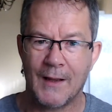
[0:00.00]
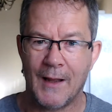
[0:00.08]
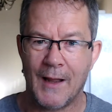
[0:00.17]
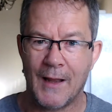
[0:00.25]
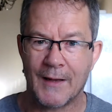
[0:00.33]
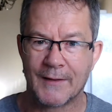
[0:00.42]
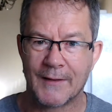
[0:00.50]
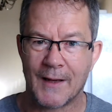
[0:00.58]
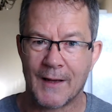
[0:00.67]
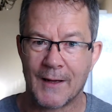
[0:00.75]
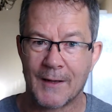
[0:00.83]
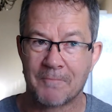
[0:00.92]
And
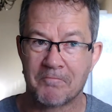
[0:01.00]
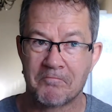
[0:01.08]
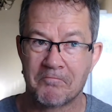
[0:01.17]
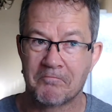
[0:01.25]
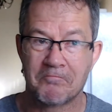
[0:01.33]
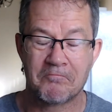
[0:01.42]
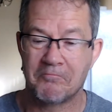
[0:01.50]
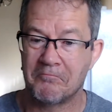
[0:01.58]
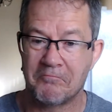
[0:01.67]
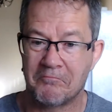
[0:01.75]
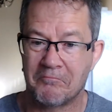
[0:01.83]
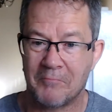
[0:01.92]

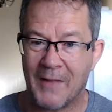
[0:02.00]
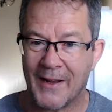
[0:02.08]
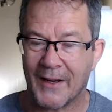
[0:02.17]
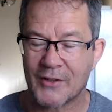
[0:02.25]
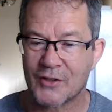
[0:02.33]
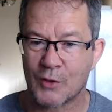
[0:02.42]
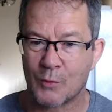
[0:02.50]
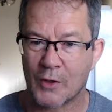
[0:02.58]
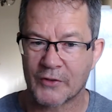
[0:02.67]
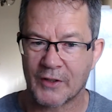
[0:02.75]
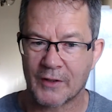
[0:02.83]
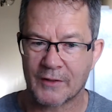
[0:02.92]
my attitude
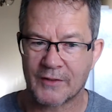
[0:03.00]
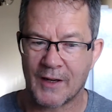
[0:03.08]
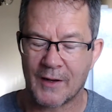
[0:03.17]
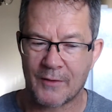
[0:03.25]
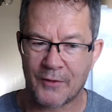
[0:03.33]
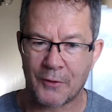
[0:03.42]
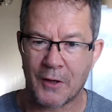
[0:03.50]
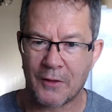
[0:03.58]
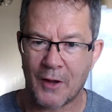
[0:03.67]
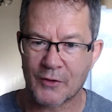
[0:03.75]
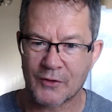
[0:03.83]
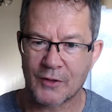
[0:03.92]
was at
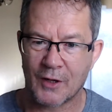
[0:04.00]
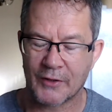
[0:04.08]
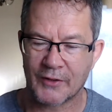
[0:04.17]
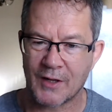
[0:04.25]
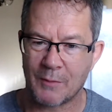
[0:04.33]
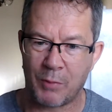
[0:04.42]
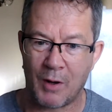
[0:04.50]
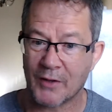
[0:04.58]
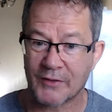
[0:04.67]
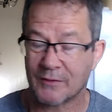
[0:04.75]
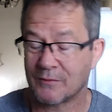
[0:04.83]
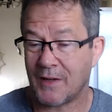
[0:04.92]
$3,000 a year
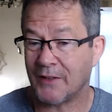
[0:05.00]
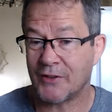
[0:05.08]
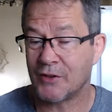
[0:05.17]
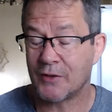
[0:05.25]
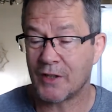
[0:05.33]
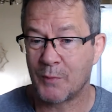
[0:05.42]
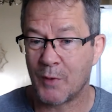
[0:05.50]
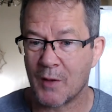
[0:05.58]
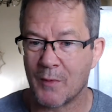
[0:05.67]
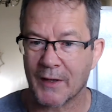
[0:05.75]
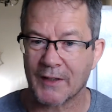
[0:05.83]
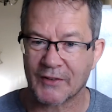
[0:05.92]
plus, I should just put the
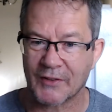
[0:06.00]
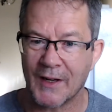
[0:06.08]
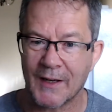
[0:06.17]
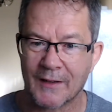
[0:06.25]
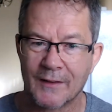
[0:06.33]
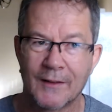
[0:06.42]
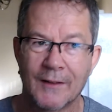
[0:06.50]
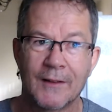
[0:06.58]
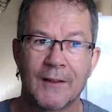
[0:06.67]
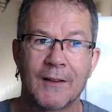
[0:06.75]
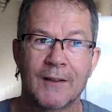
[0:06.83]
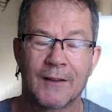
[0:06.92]
money aside.
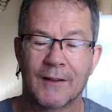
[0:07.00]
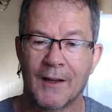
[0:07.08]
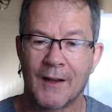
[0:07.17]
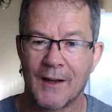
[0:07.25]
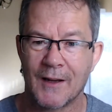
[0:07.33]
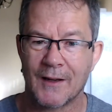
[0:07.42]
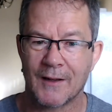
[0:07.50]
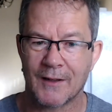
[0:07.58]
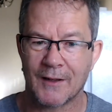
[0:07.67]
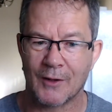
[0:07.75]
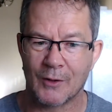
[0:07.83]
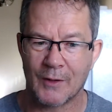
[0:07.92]
And
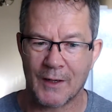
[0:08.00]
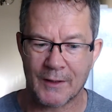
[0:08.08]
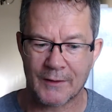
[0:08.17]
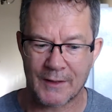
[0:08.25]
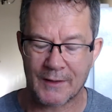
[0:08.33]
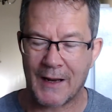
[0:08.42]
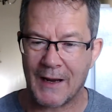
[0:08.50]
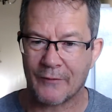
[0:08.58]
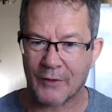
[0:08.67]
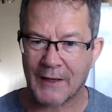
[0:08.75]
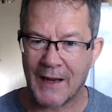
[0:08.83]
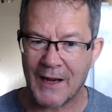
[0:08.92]
have
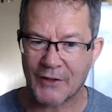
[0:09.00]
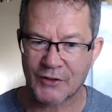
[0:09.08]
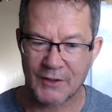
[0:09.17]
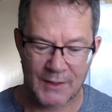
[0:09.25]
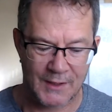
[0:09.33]
the cash.